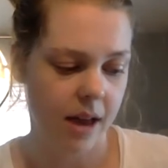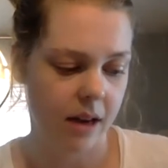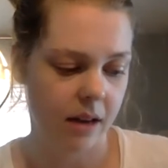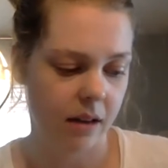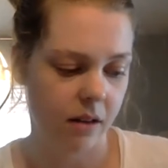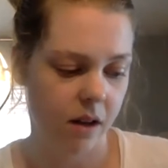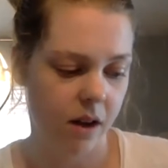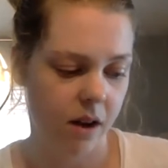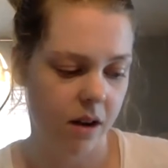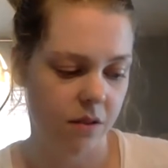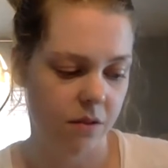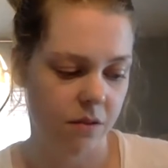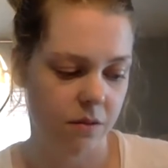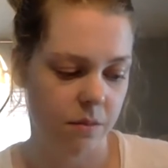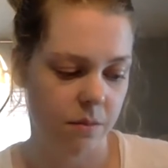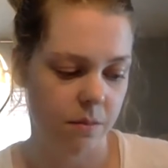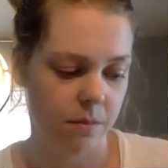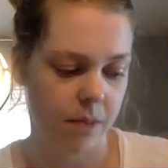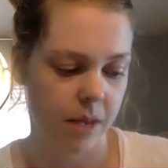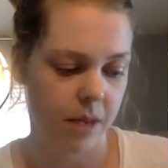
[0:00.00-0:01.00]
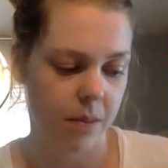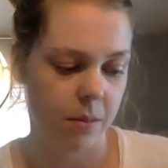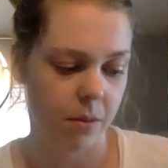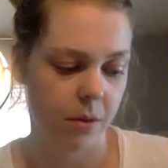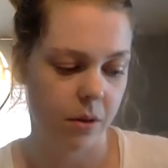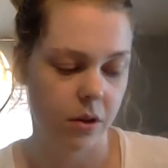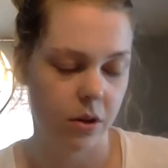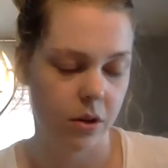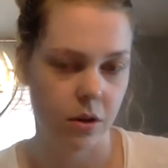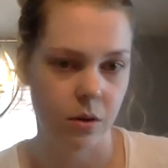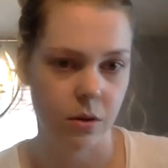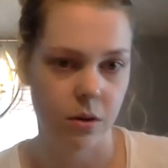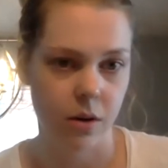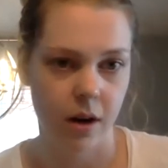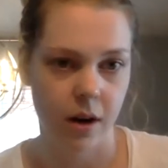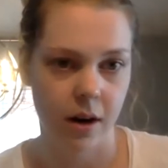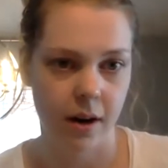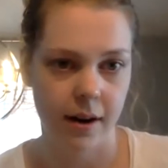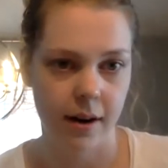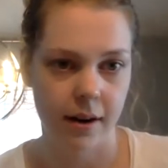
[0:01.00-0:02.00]
a lot of people who
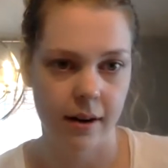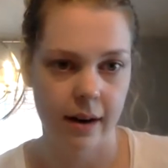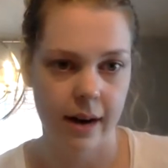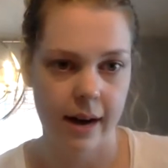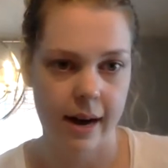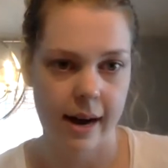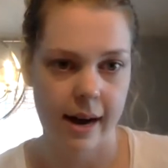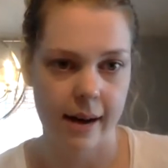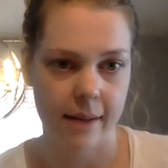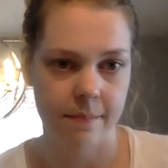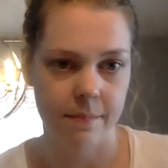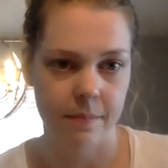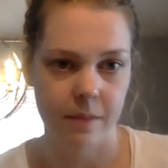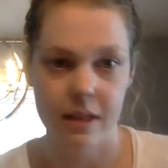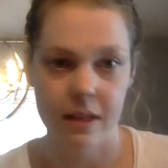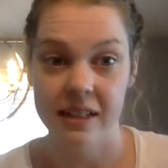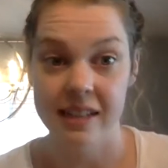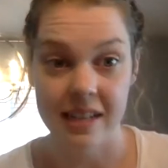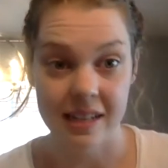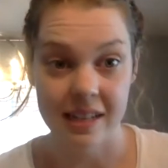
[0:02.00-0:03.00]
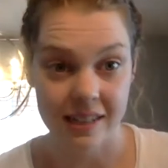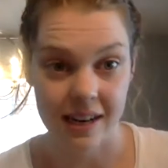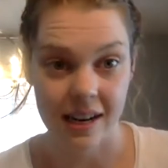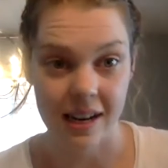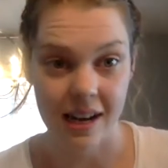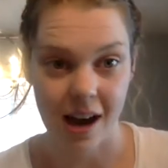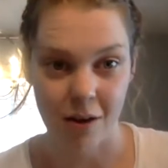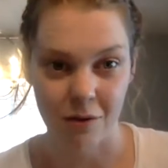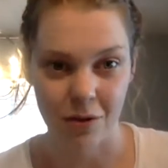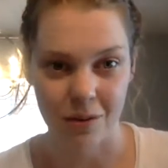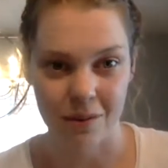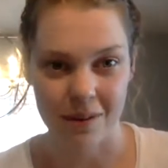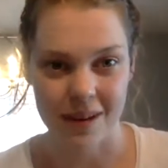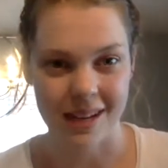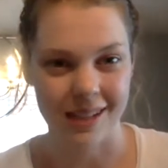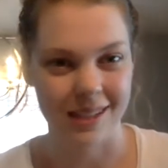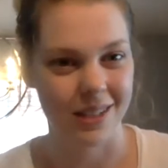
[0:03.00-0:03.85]
are listening every week.